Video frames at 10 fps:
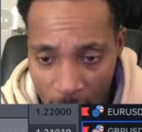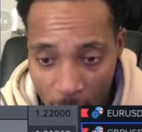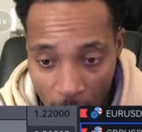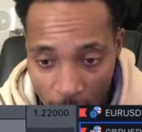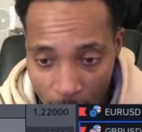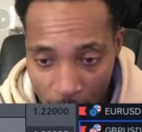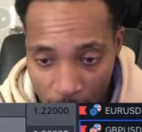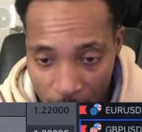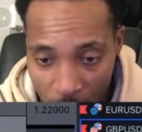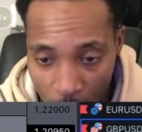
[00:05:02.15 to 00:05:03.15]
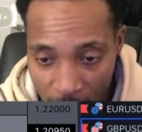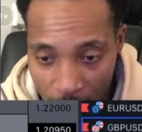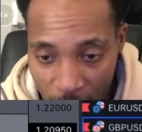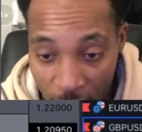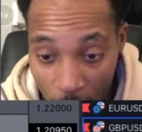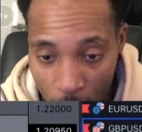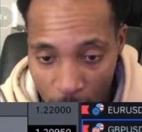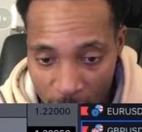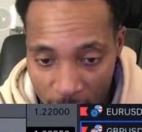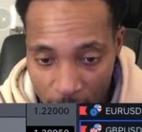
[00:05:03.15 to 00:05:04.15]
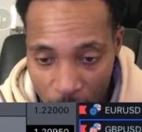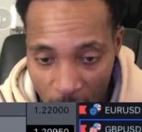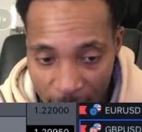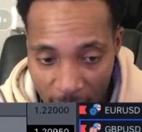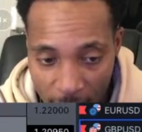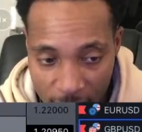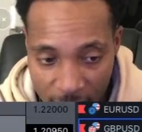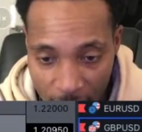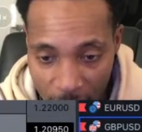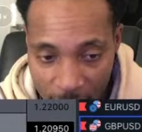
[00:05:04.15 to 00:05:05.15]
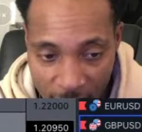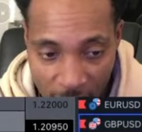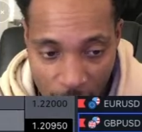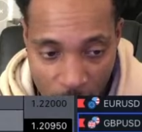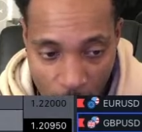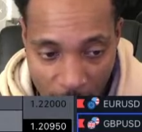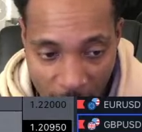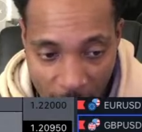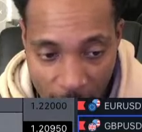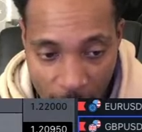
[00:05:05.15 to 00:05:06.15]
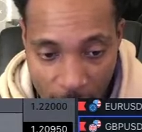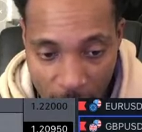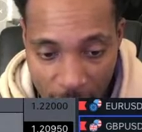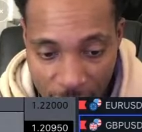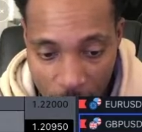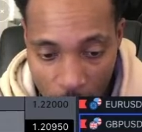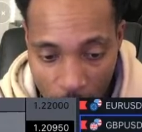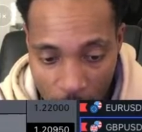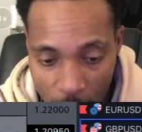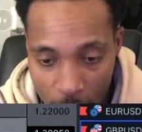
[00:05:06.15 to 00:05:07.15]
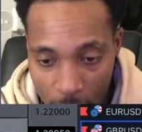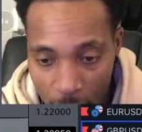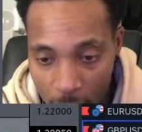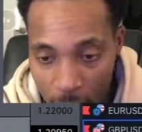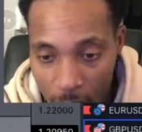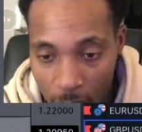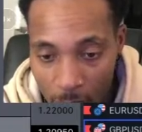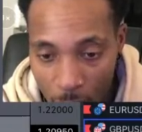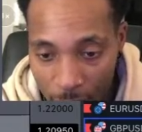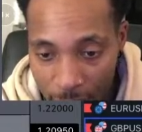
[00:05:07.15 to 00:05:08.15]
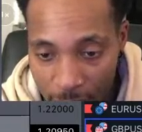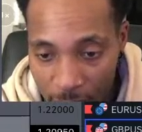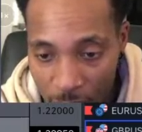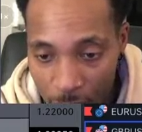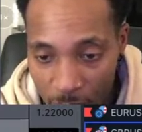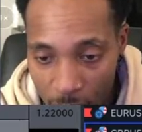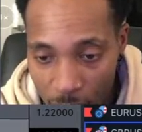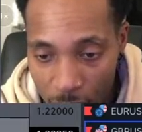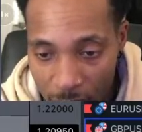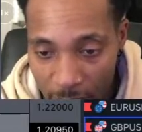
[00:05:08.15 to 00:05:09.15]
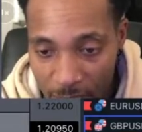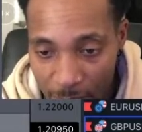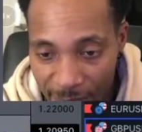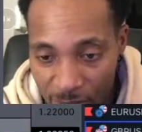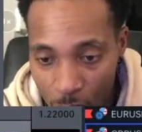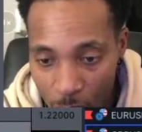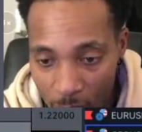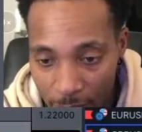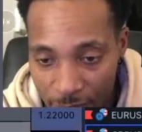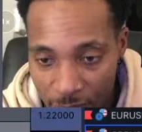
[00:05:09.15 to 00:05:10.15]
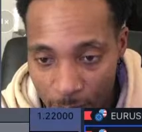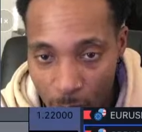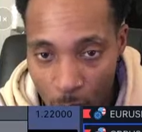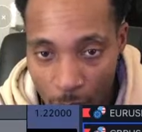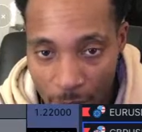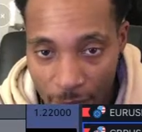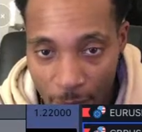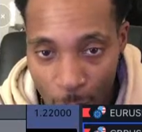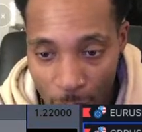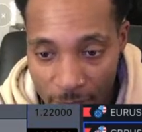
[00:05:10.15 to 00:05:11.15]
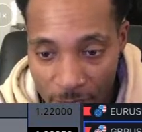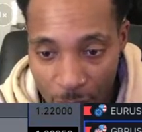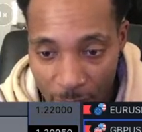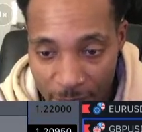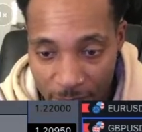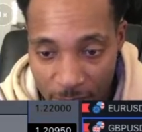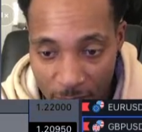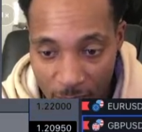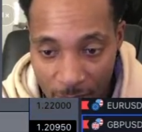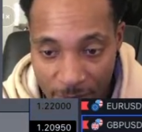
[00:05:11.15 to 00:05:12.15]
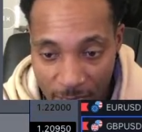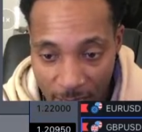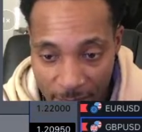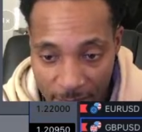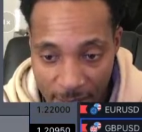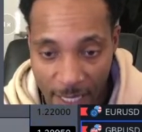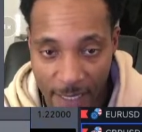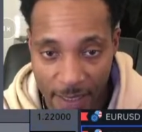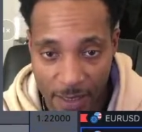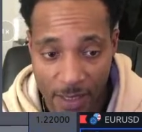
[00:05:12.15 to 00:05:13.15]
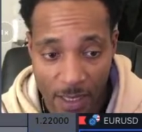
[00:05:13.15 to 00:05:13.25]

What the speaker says: On the monthly though, we did drop down into some of these levels where we had left shoulder, where this could be used as some sort of support for more continuation to the upside, since that is